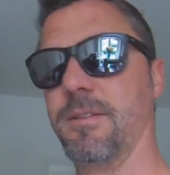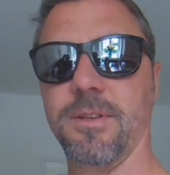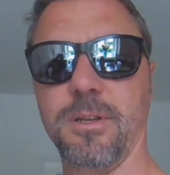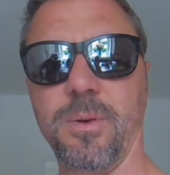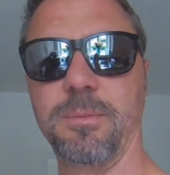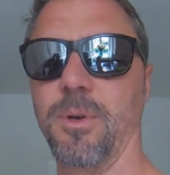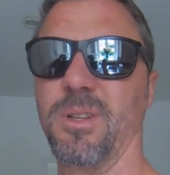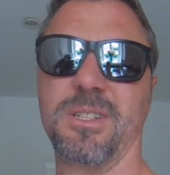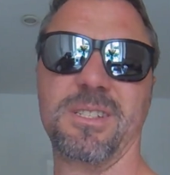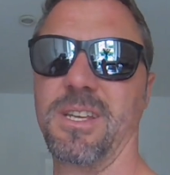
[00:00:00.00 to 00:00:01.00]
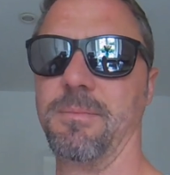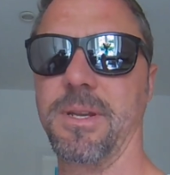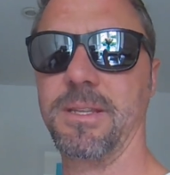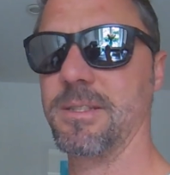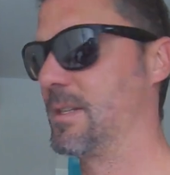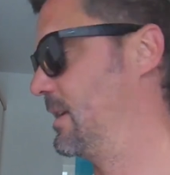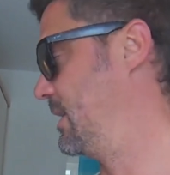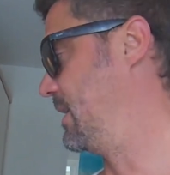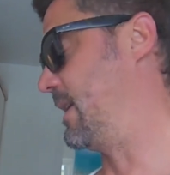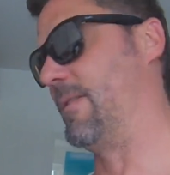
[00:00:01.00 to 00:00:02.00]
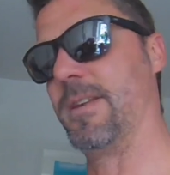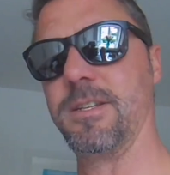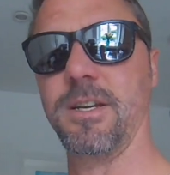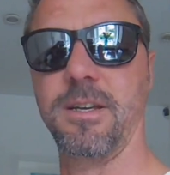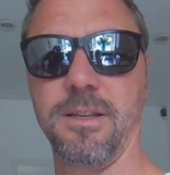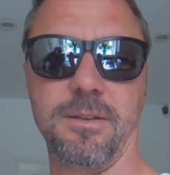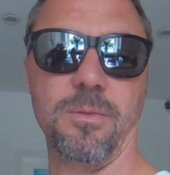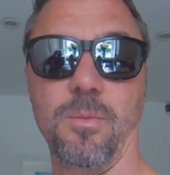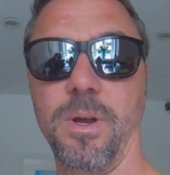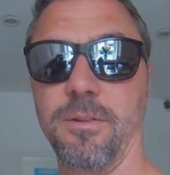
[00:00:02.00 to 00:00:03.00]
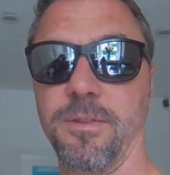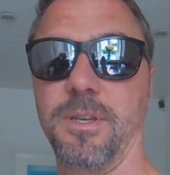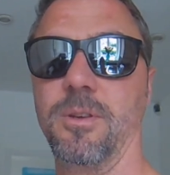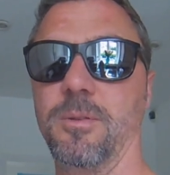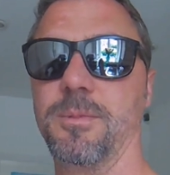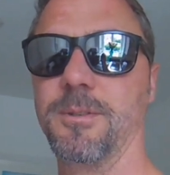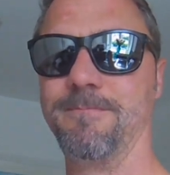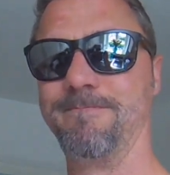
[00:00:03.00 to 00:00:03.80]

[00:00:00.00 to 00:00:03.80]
it a quick boil, just 10 minutes, and then chuck it in one of the cubes.